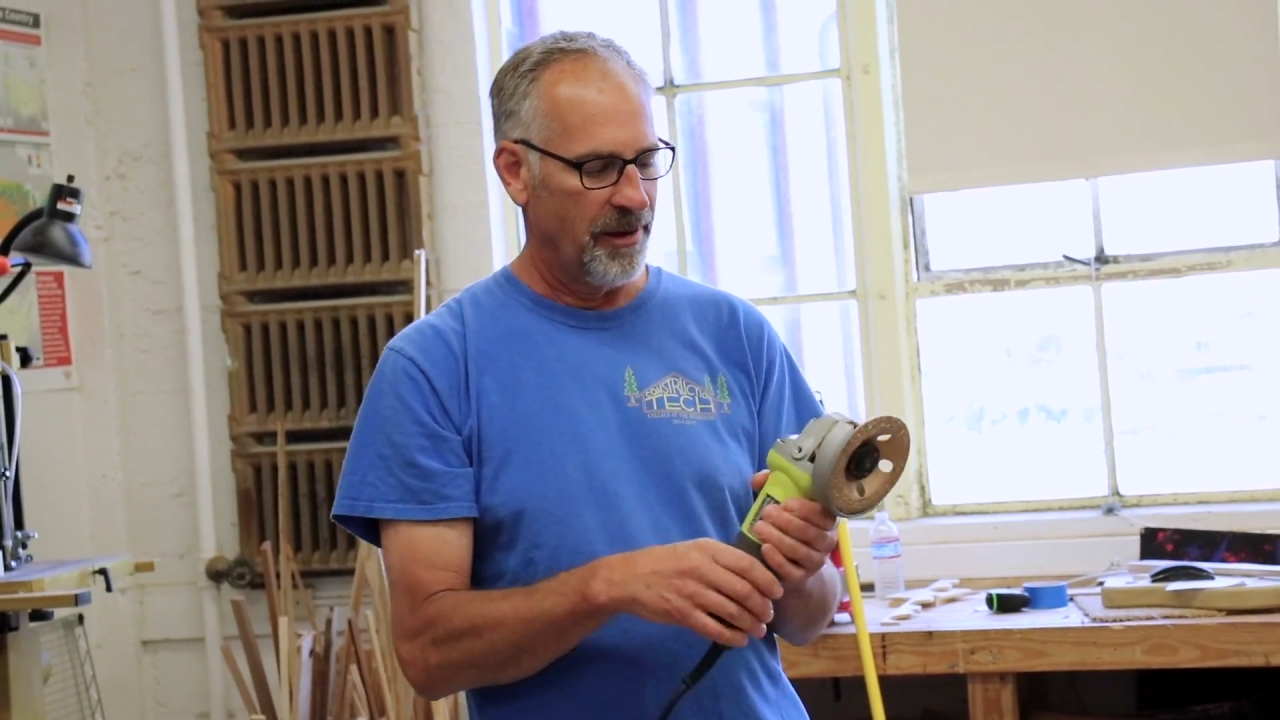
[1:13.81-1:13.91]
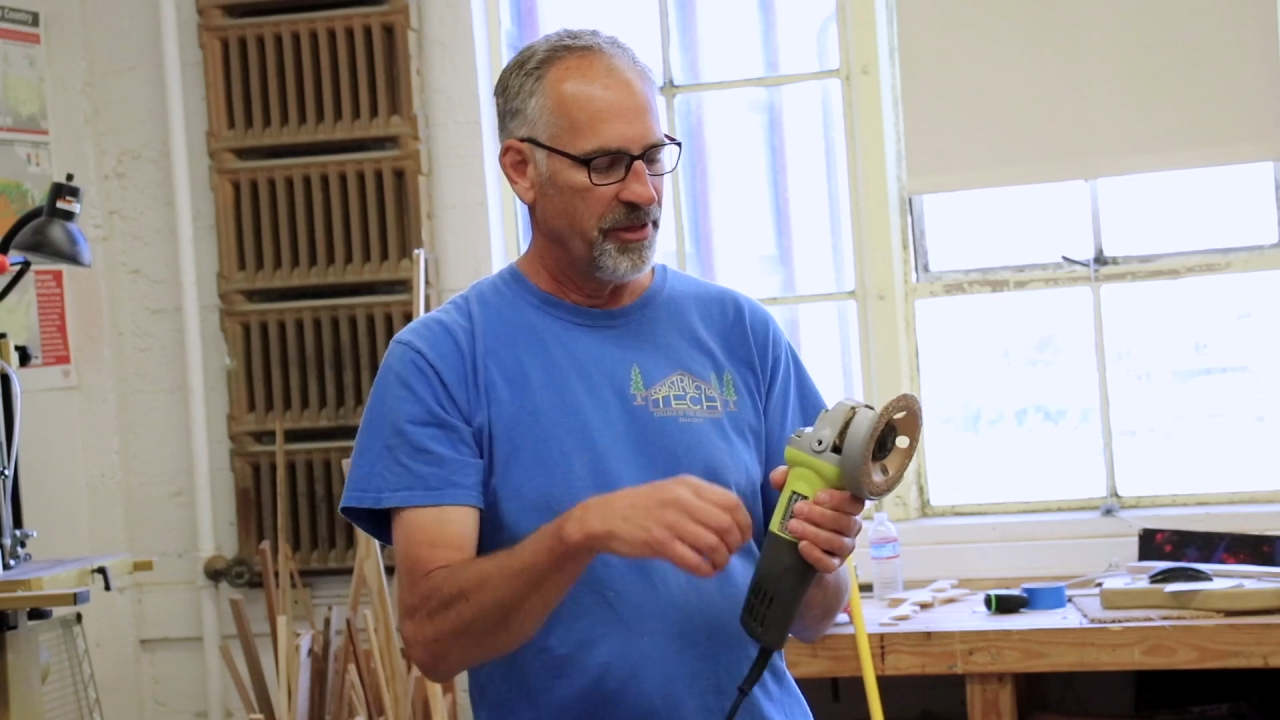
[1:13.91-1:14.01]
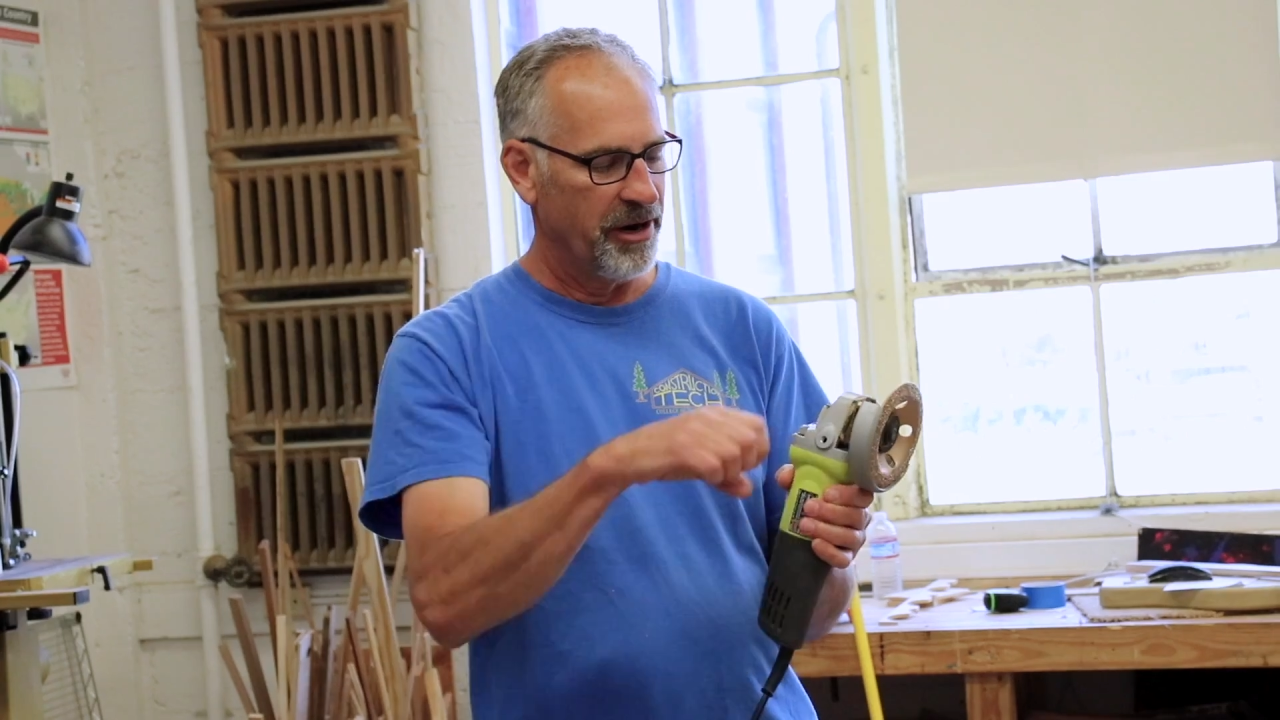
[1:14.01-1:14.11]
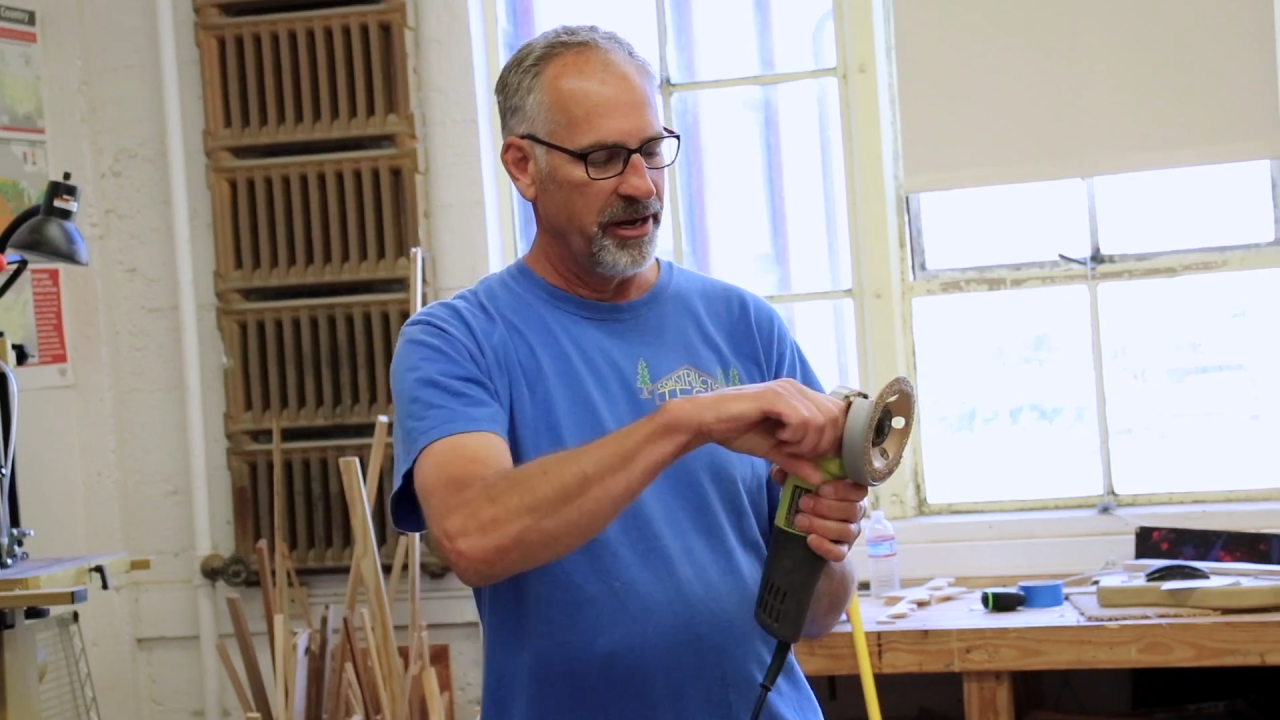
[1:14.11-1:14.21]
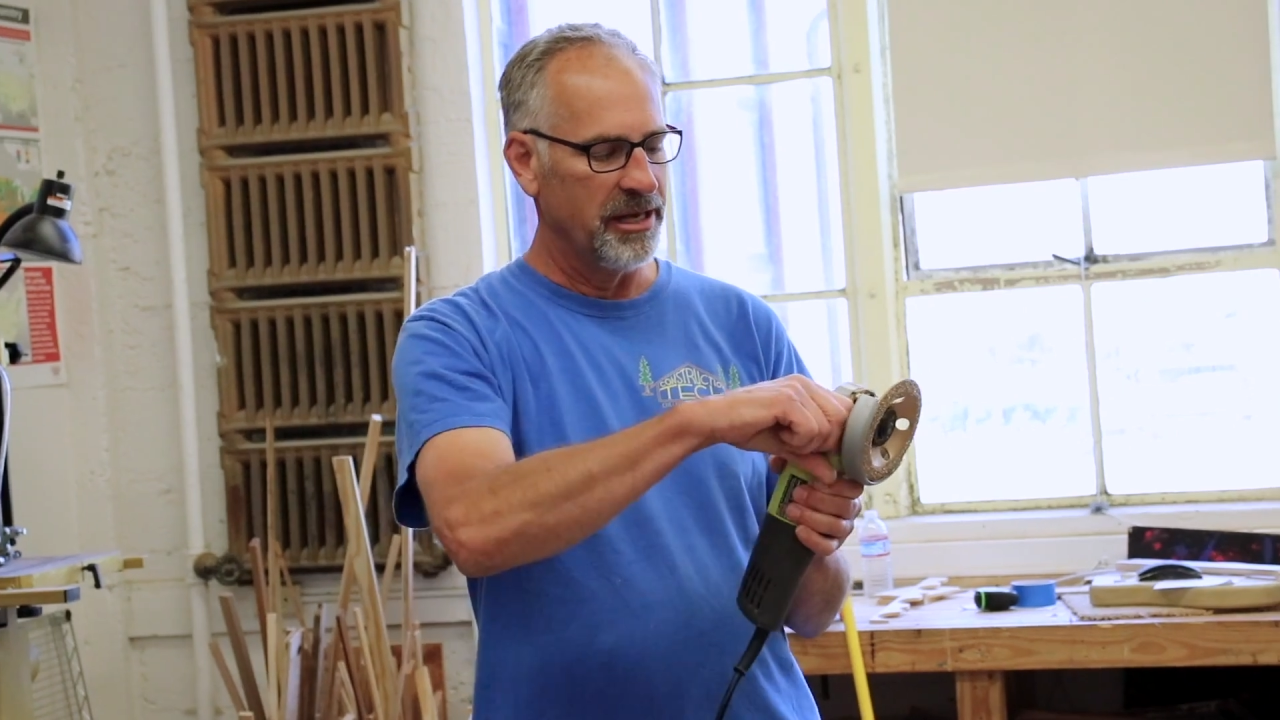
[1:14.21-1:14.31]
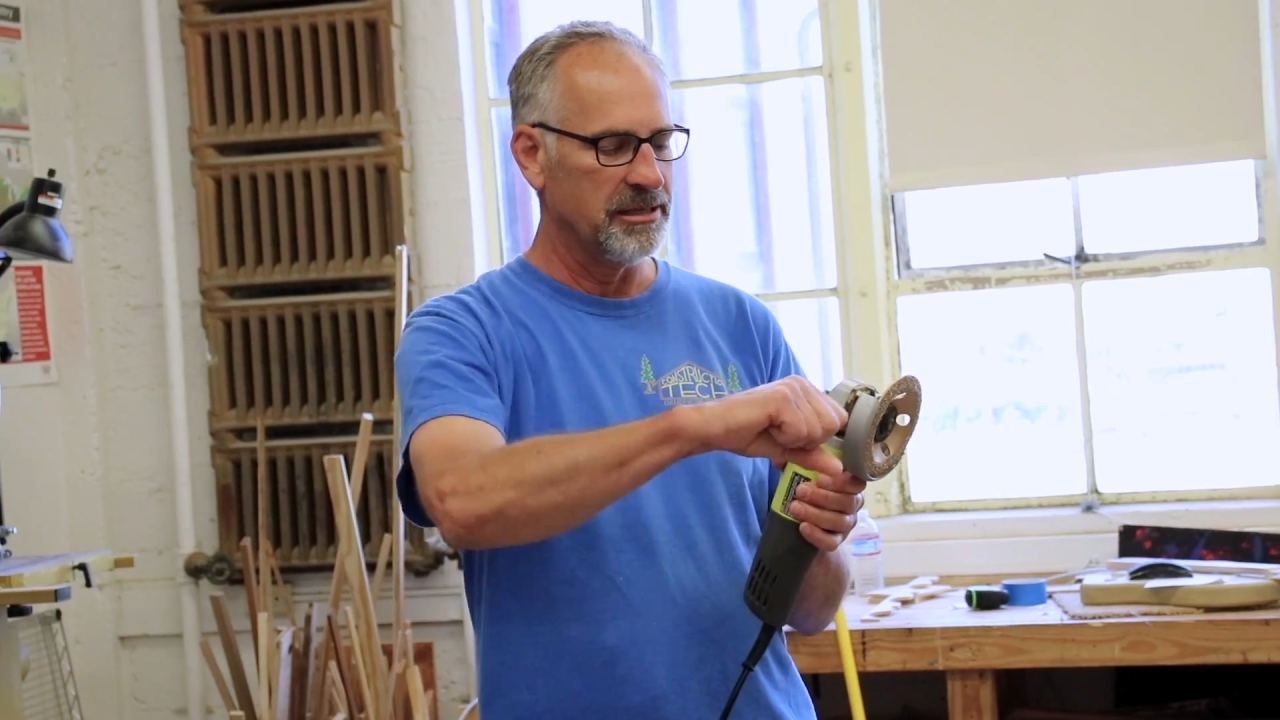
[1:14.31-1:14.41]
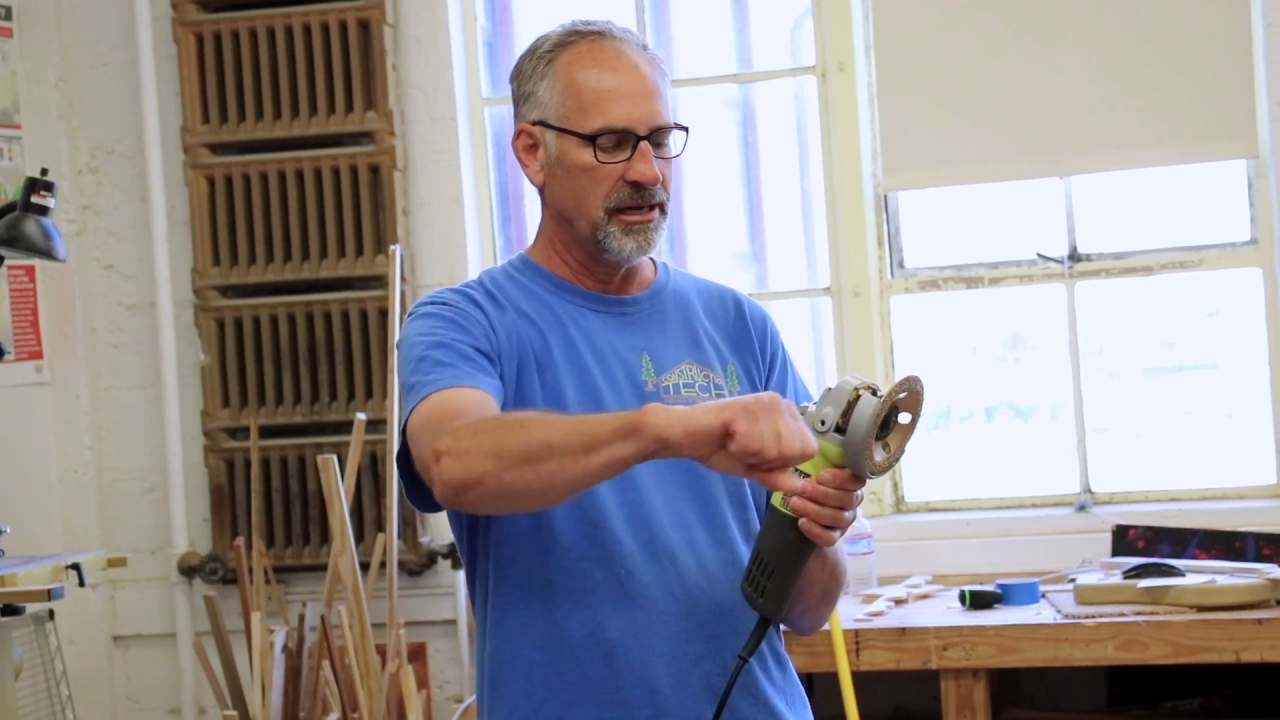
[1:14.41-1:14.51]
There is